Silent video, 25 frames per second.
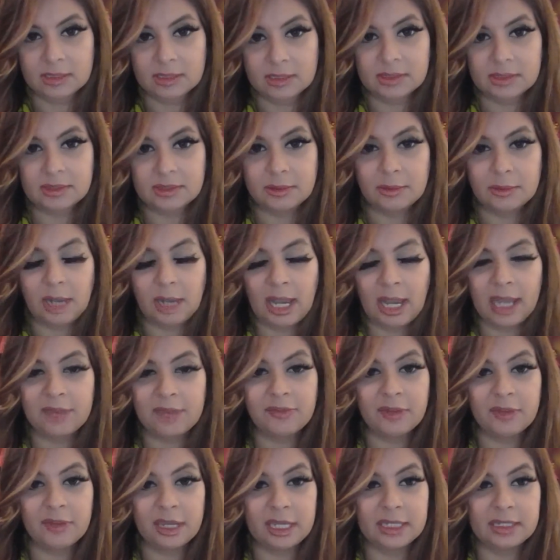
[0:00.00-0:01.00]
So
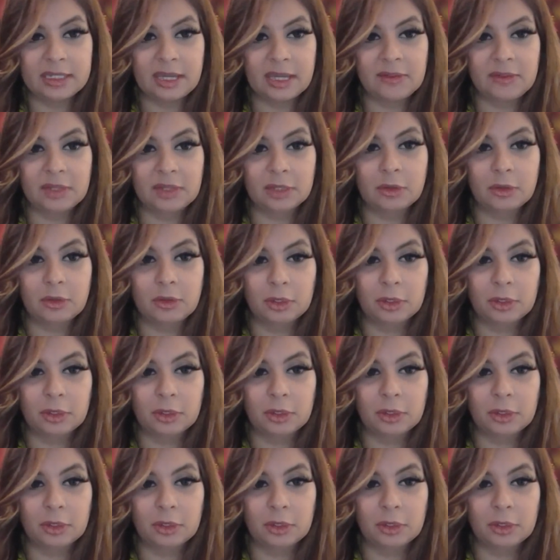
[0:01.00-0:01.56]
I find having